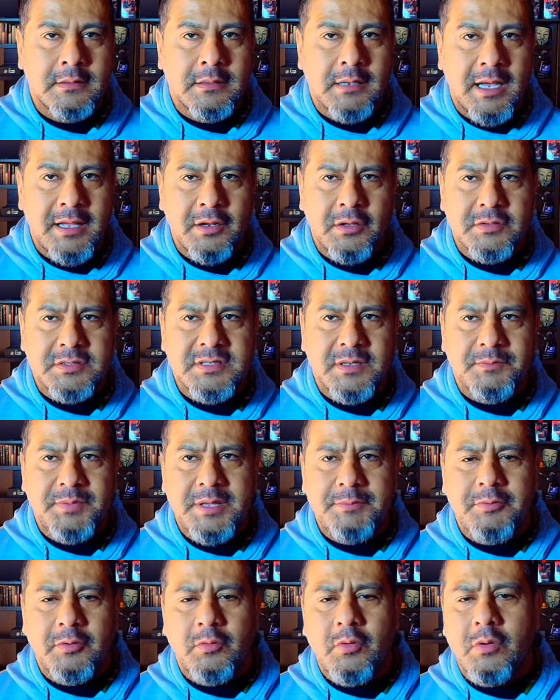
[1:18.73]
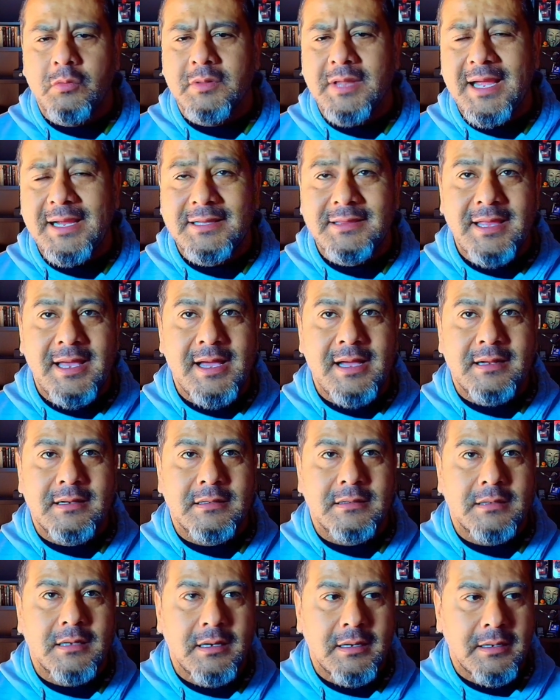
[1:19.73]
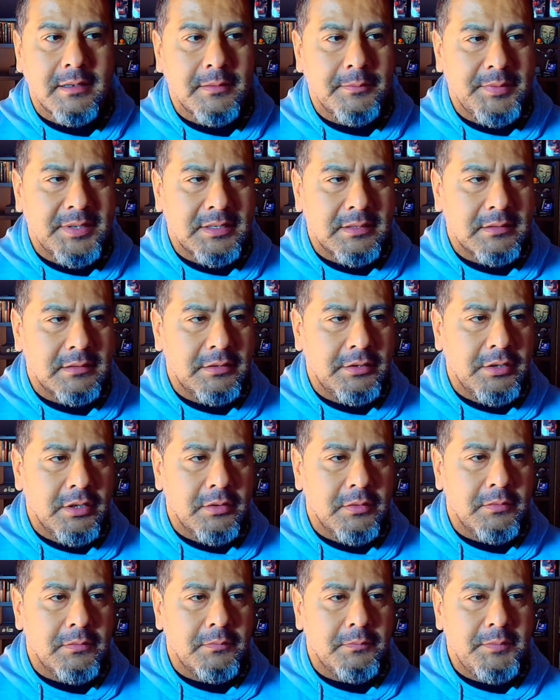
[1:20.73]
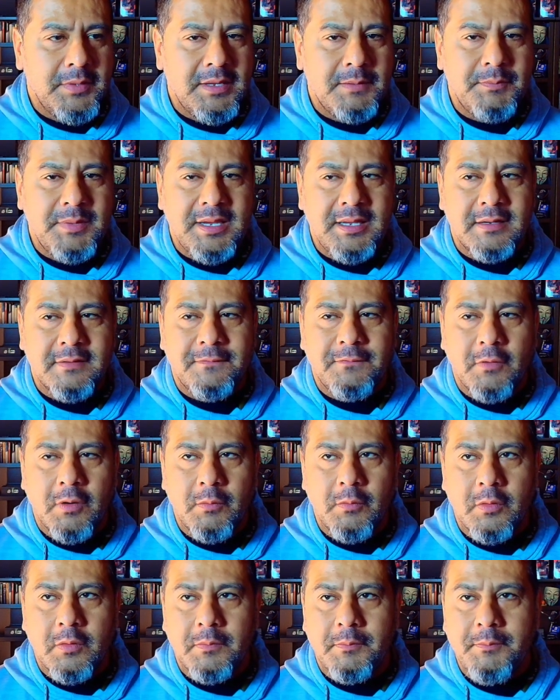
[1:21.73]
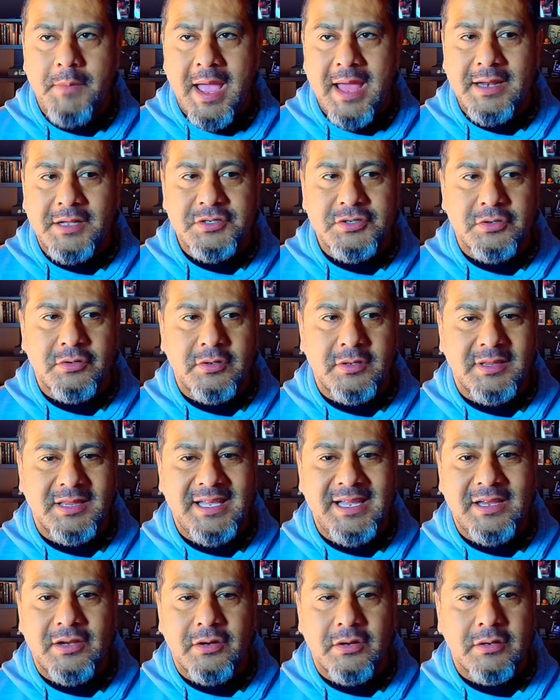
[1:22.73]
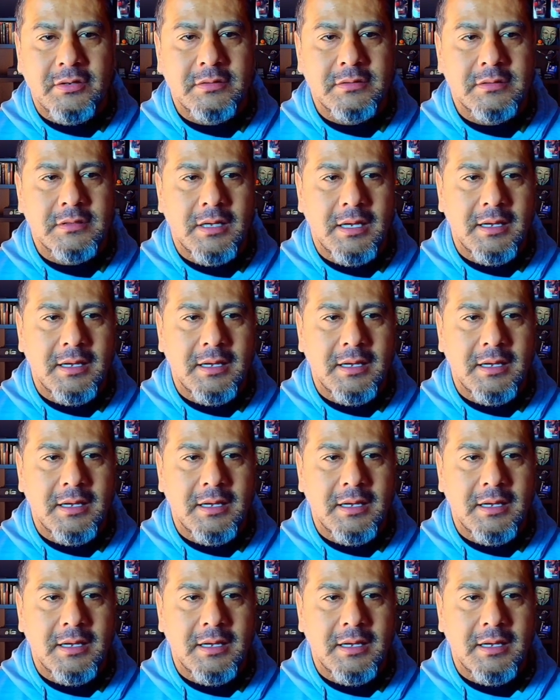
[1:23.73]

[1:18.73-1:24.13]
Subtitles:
know some people won't like that, but you know, me being a former manager, leader,